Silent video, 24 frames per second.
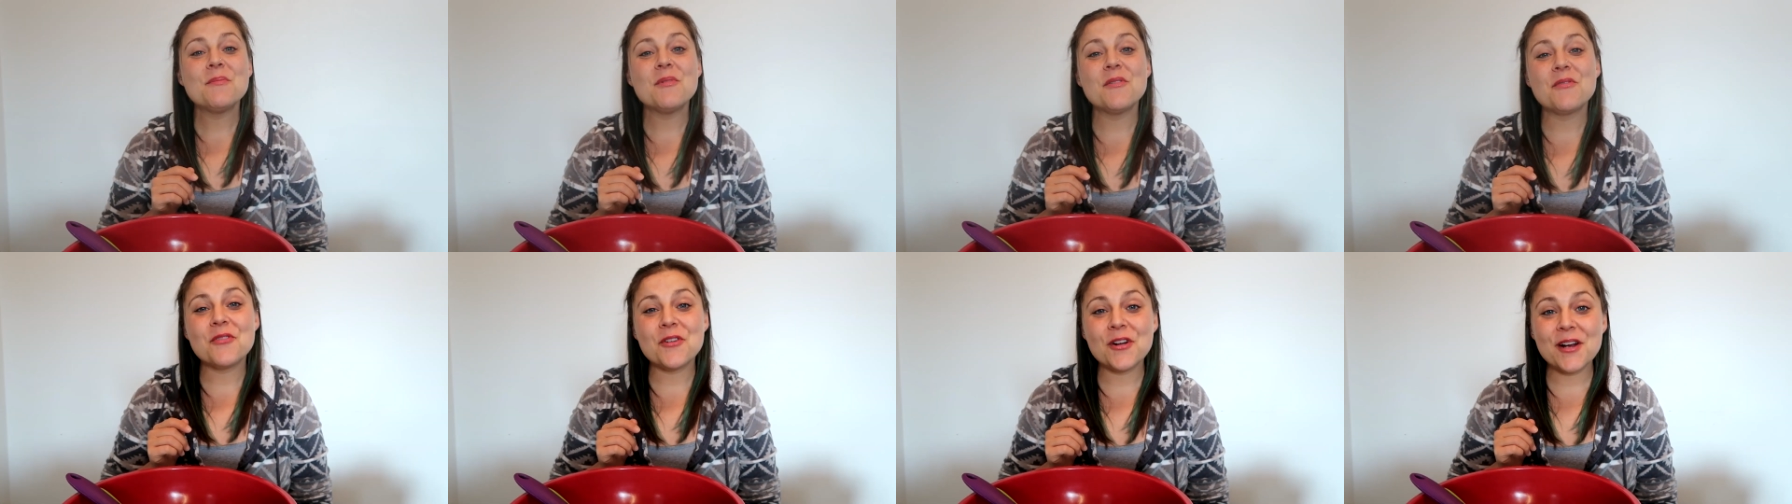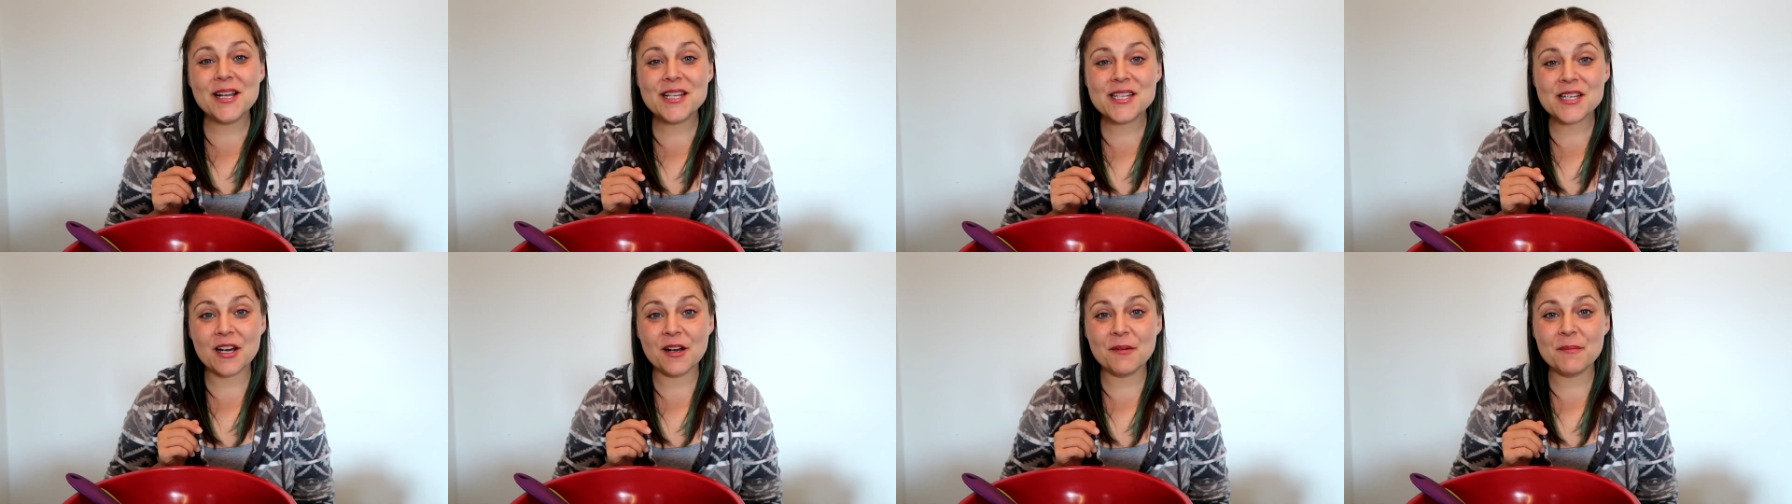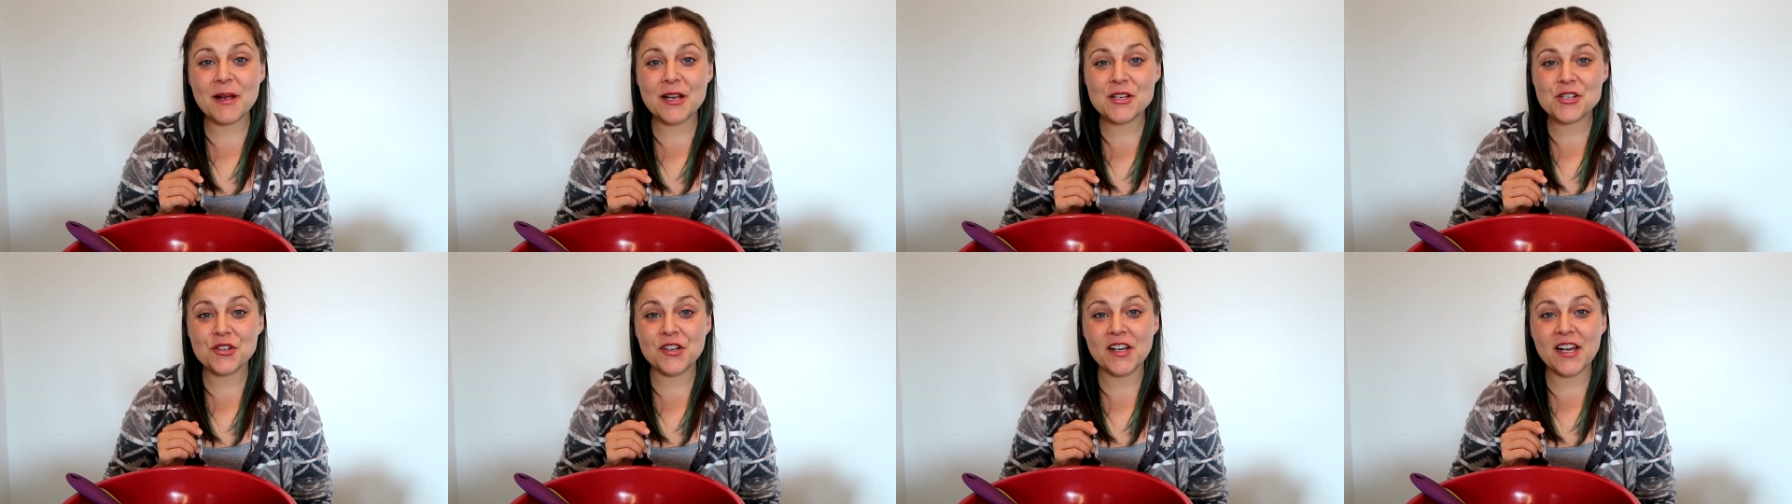Before I
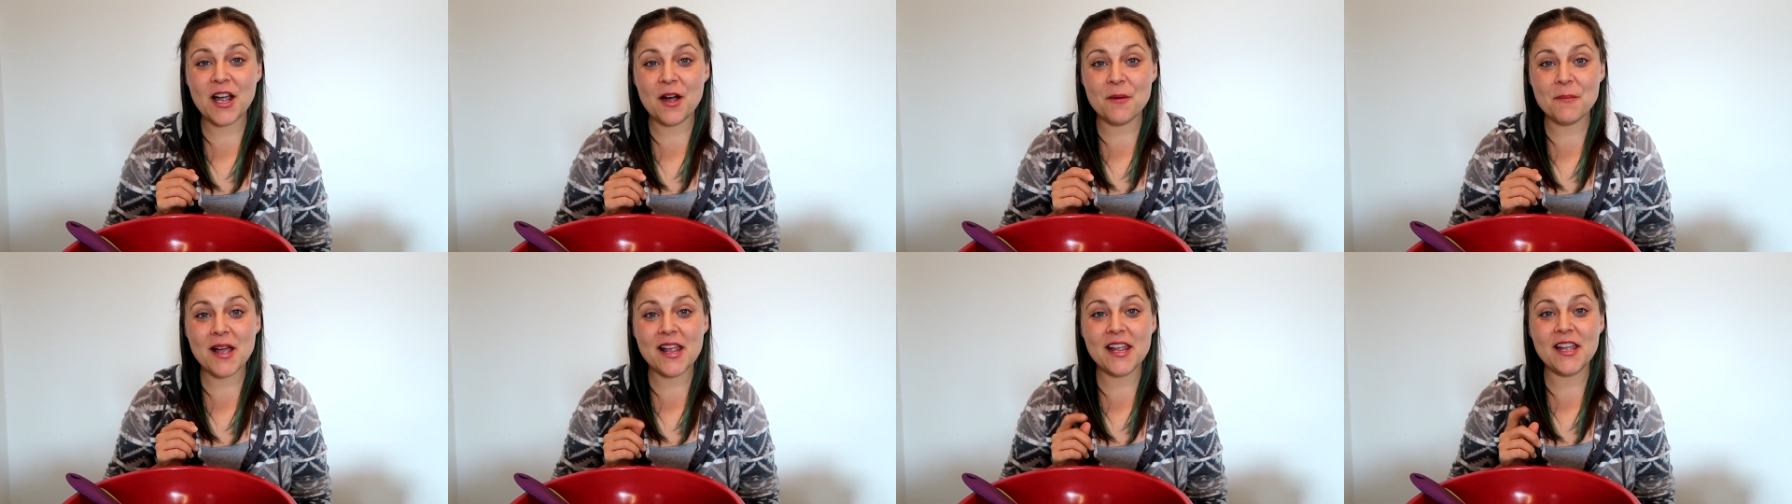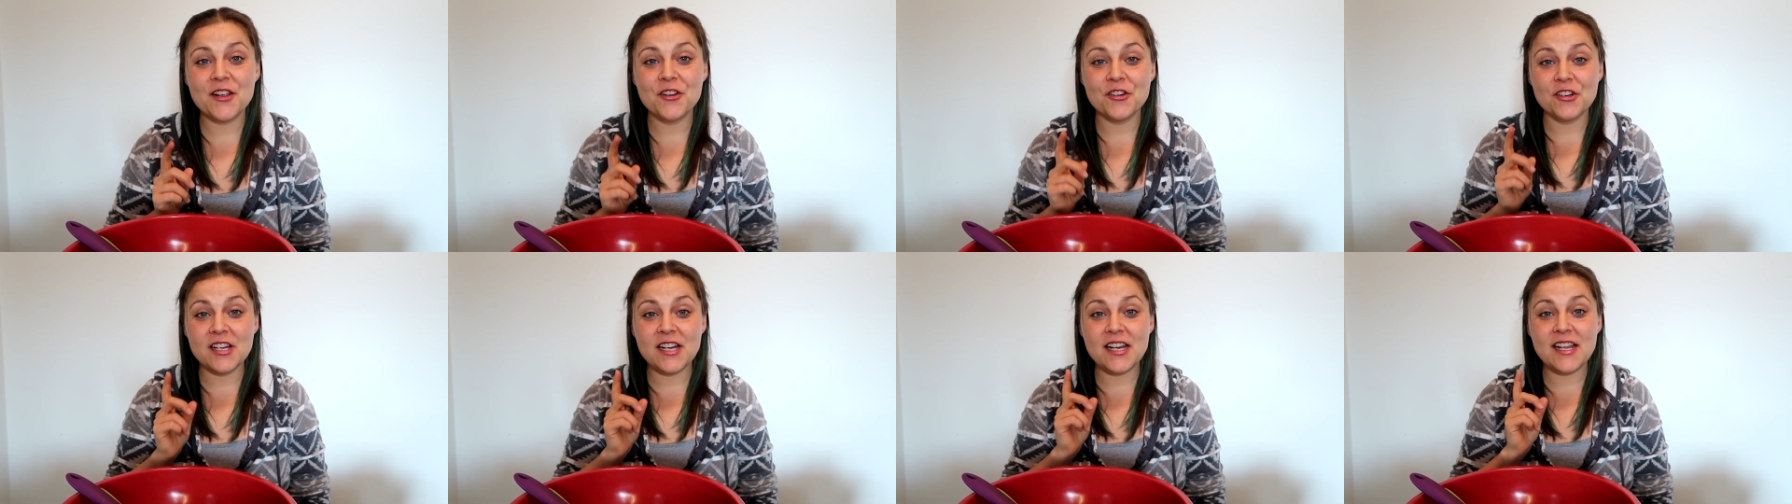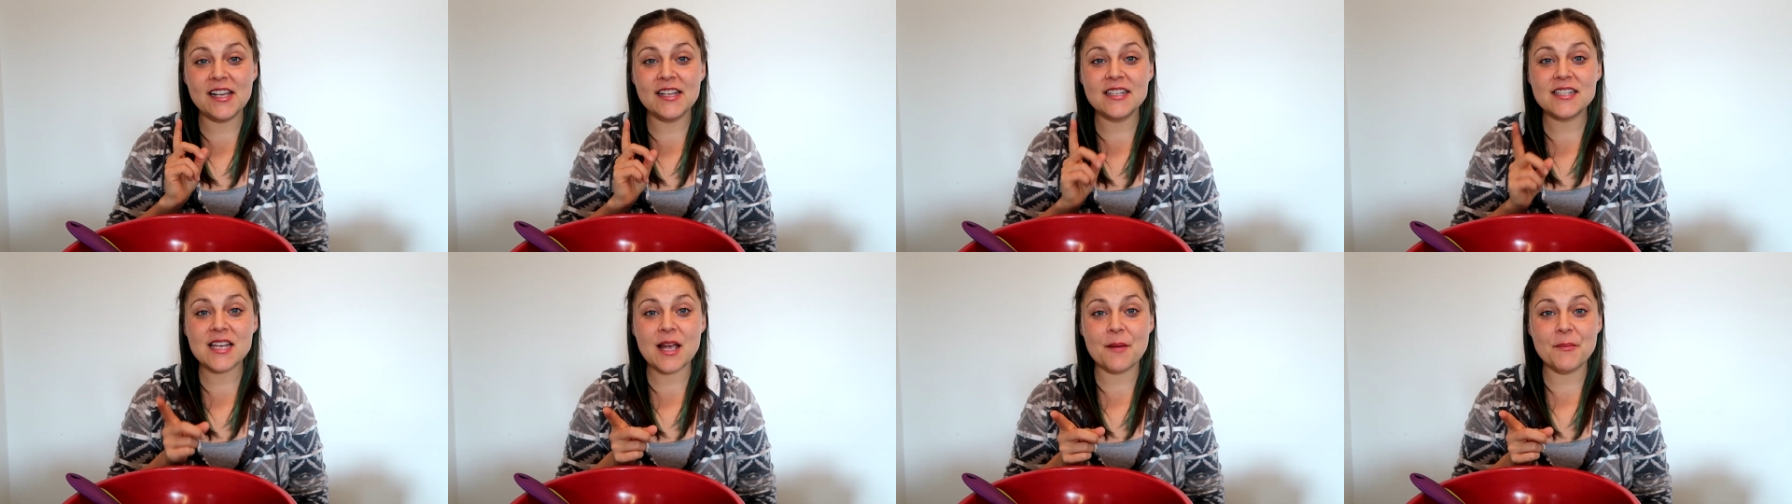start measuring out my
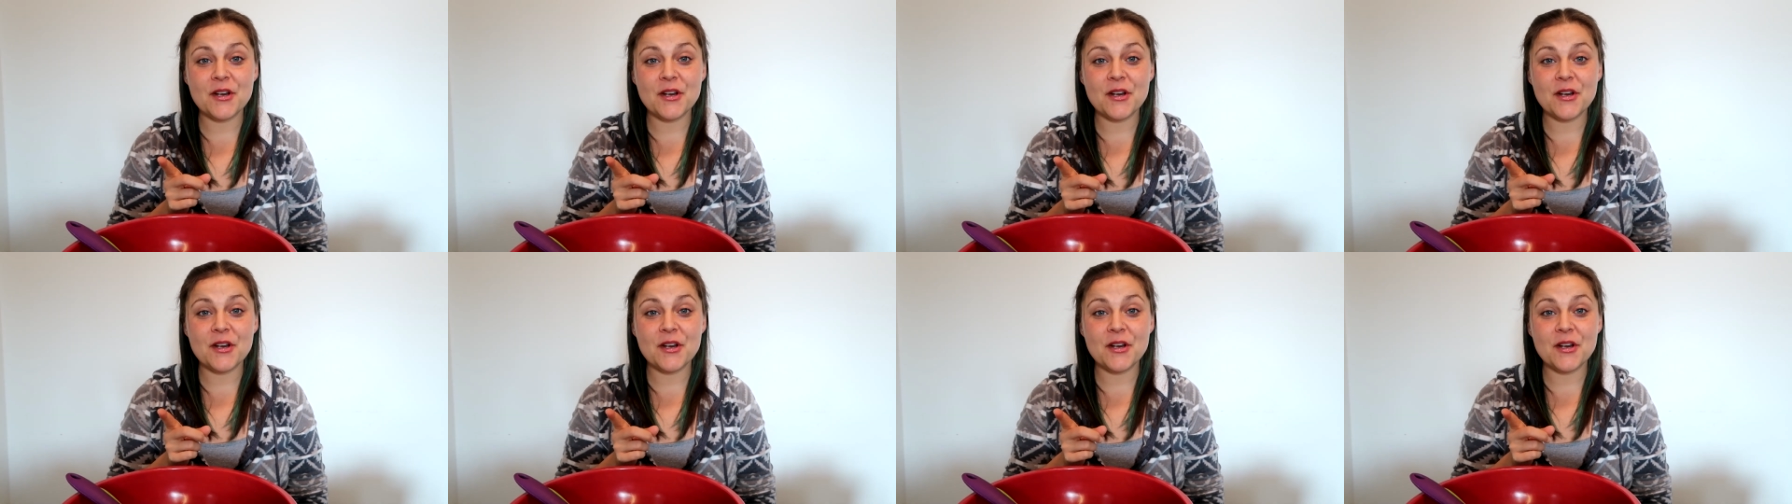ingredients,